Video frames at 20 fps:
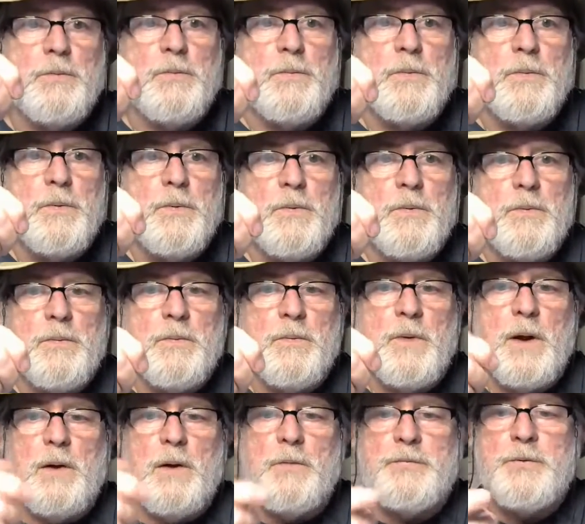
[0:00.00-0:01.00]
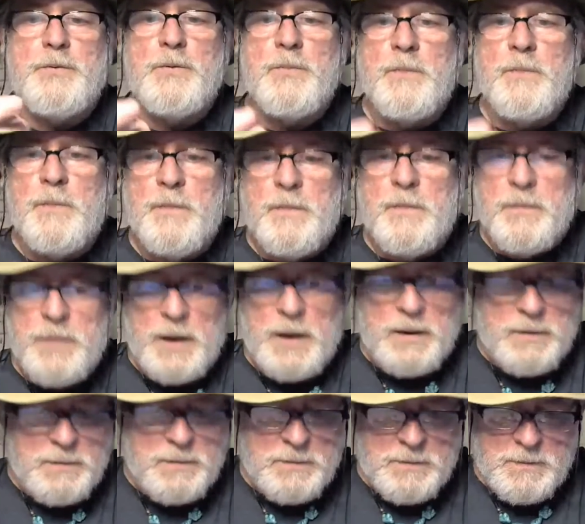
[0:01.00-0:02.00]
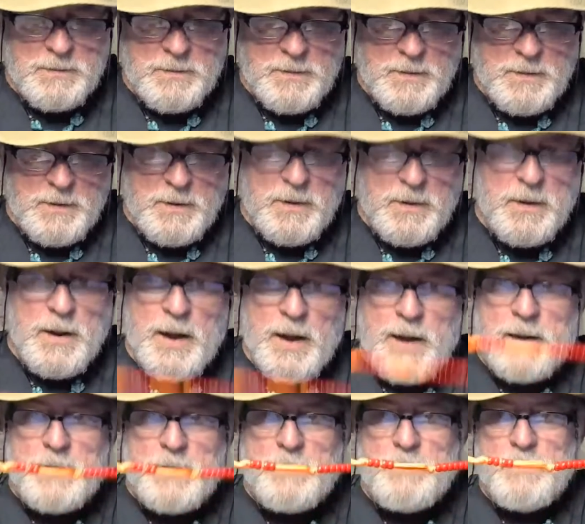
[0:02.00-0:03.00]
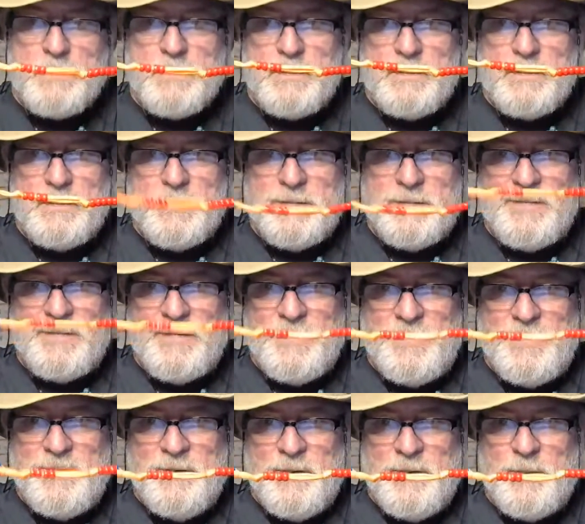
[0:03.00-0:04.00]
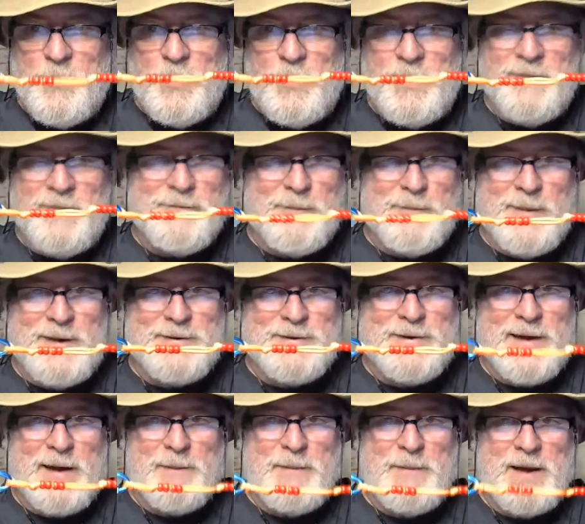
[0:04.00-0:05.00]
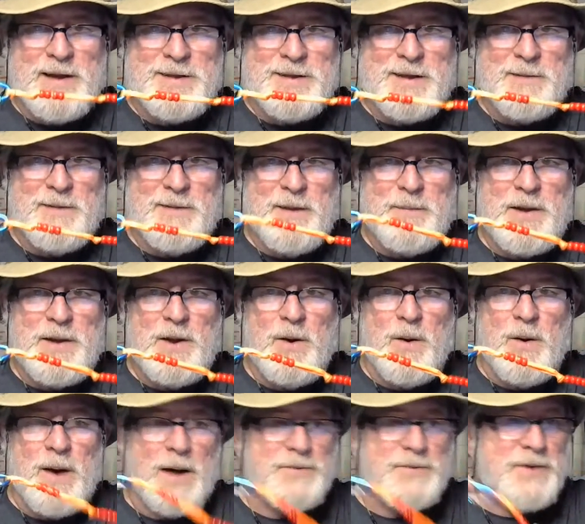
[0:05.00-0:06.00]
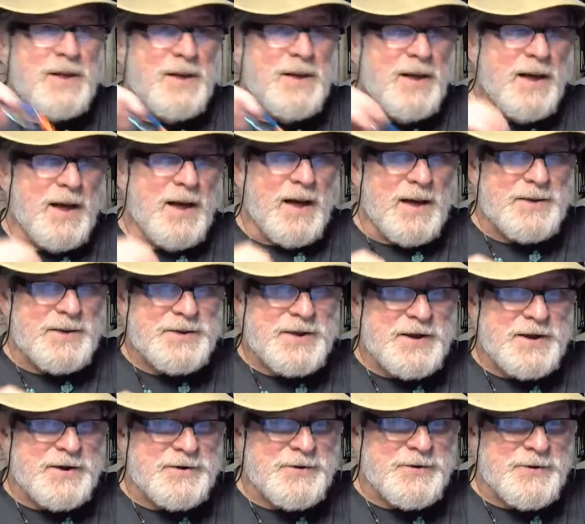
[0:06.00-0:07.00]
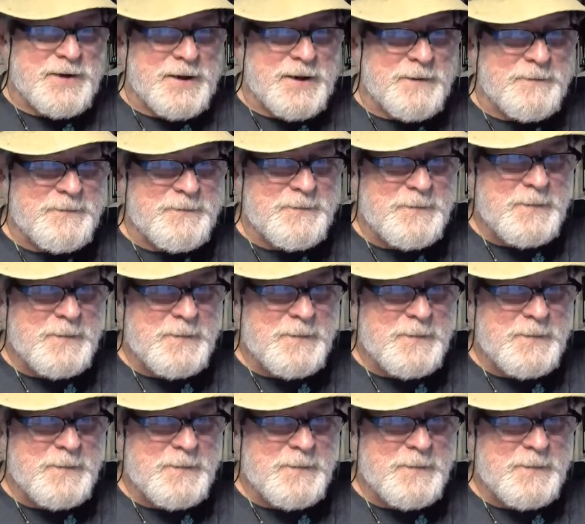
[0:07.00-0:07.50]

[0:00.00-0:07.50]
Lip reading: it right on through. Hey, you want more information how to make them? Let me know. I'll send it to you.